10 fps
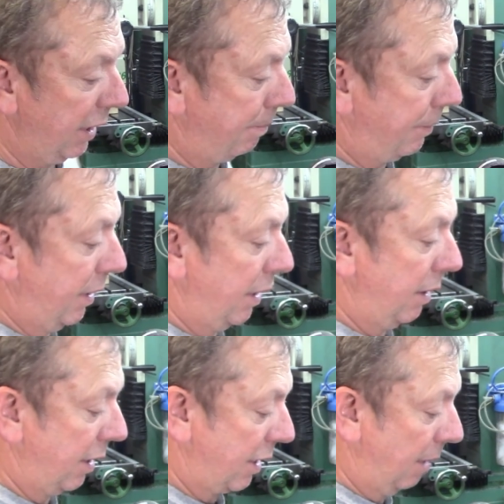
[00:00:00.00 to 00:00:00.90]
up the,
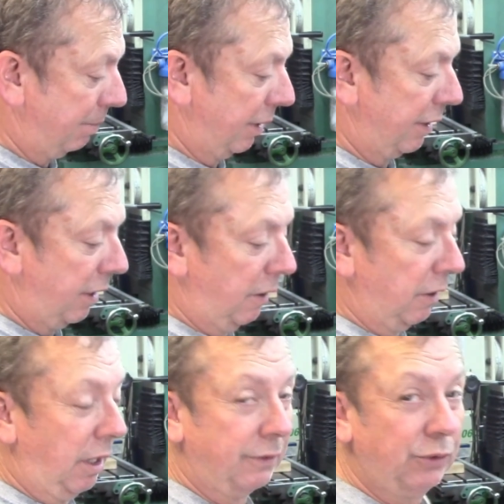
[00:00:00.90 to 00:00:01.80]
a couple of the
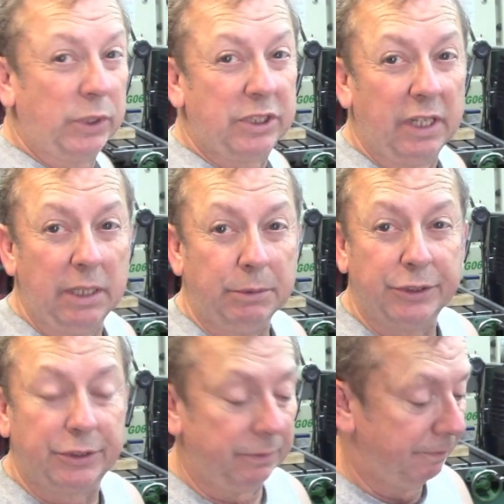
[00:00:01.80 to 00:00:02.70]
on-off switch
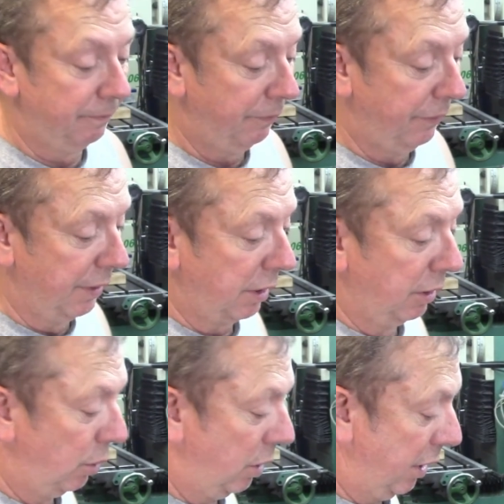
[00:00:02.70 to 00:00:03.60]
labels that
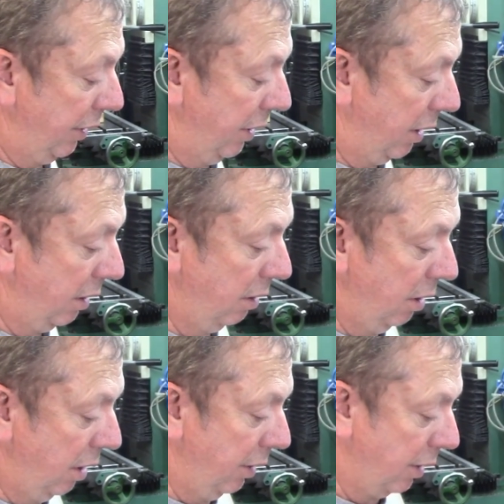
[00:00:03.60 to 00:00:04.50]
go on uh,
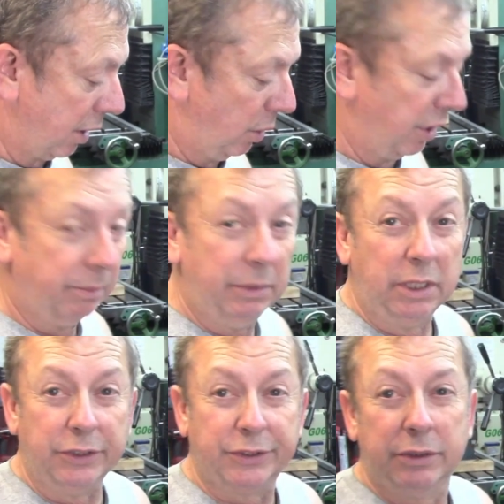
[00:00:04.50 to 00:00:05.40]
that go on the
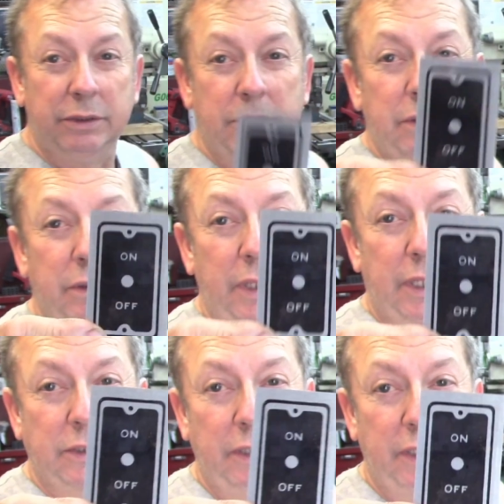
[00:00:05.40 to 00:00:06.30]
mills.
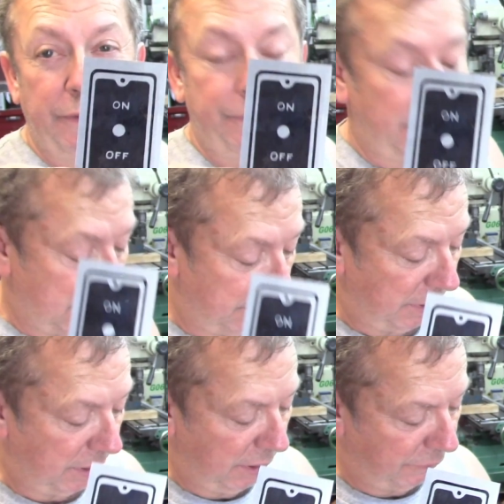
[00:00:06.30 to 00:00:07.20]
Actually, they fit a
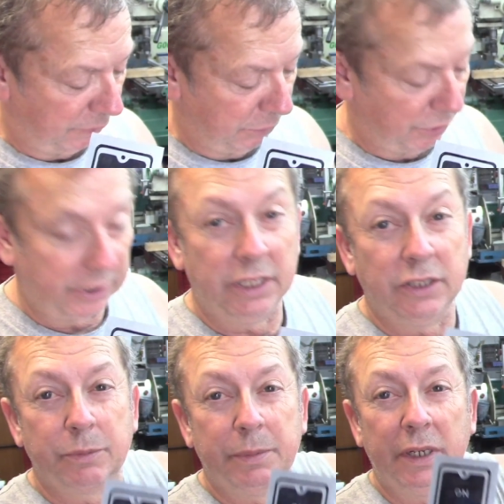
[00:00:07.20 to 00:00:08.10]
couple of the different
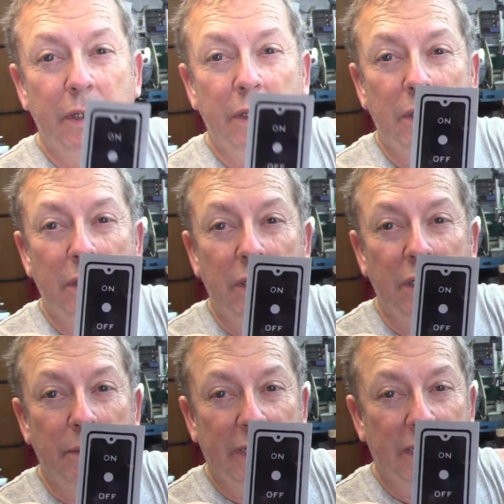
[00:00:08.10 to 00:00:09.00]
machines, but
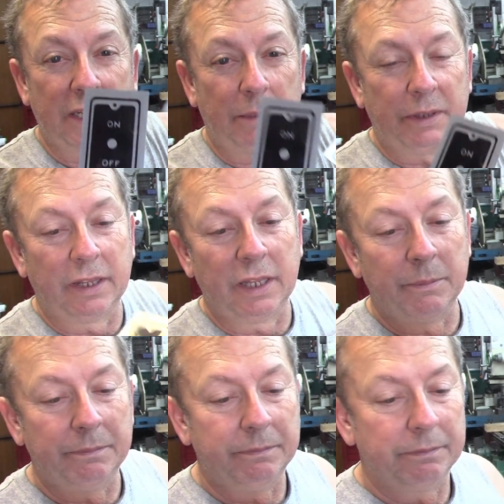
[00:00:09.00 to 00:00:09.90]
um, I got a couple of them